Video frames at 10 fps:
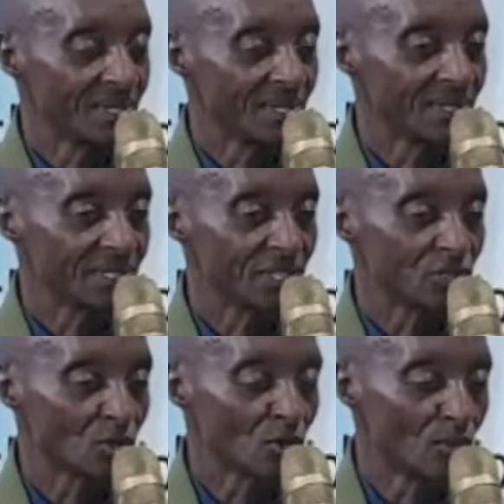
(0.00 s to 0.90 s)

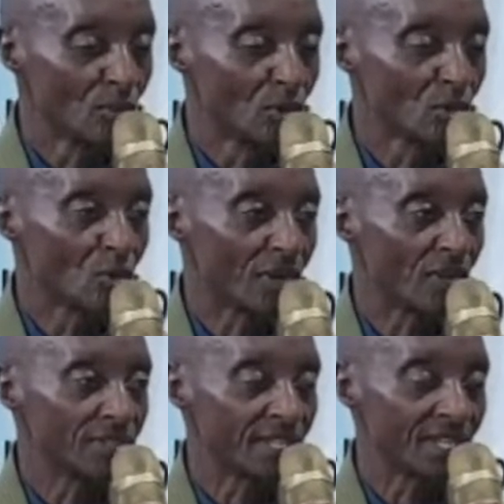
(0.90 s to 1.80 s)
Nikishukuru Mungu kwa
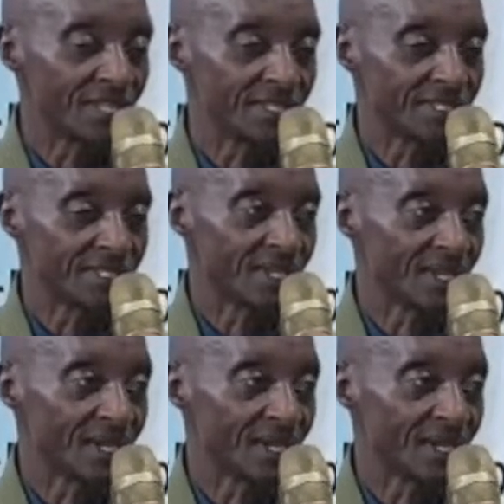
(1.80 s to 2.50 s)
yote alitenda.